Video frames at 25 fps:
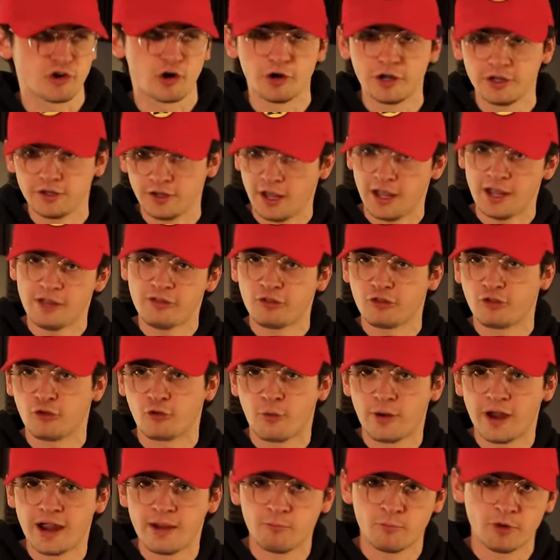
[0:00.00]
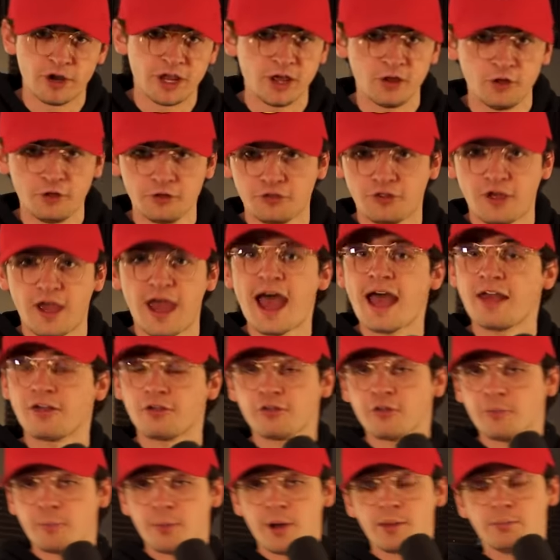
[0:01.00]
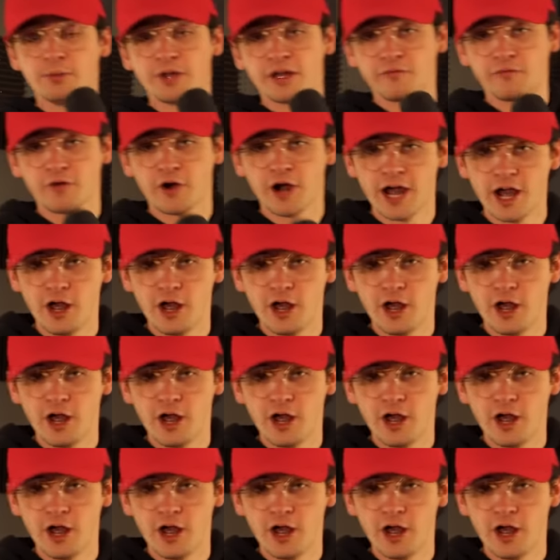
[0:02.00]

turning to Instagram Reels to ask the public for